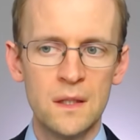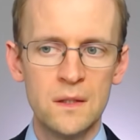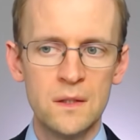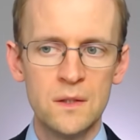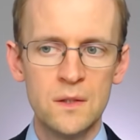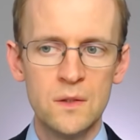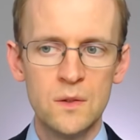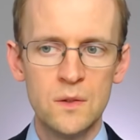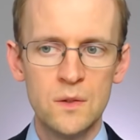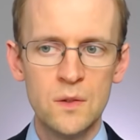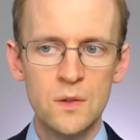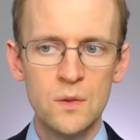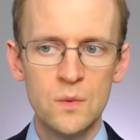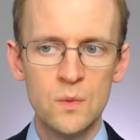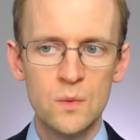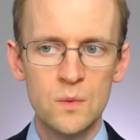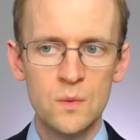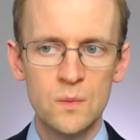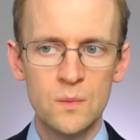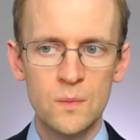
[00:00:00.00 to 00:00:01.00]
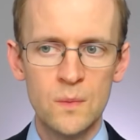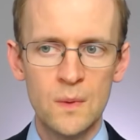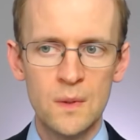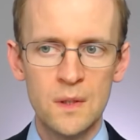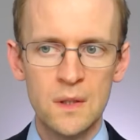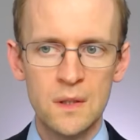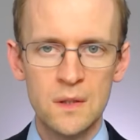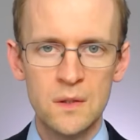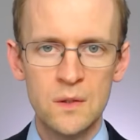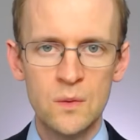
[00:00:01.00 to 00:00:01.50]
you
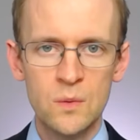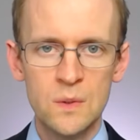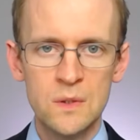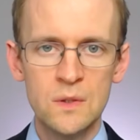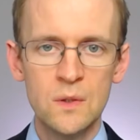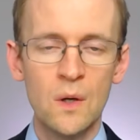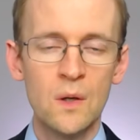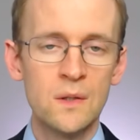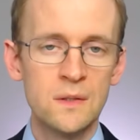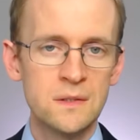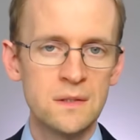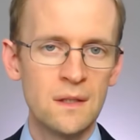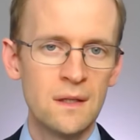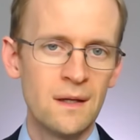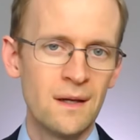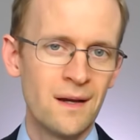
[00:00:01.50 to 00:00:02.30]
would not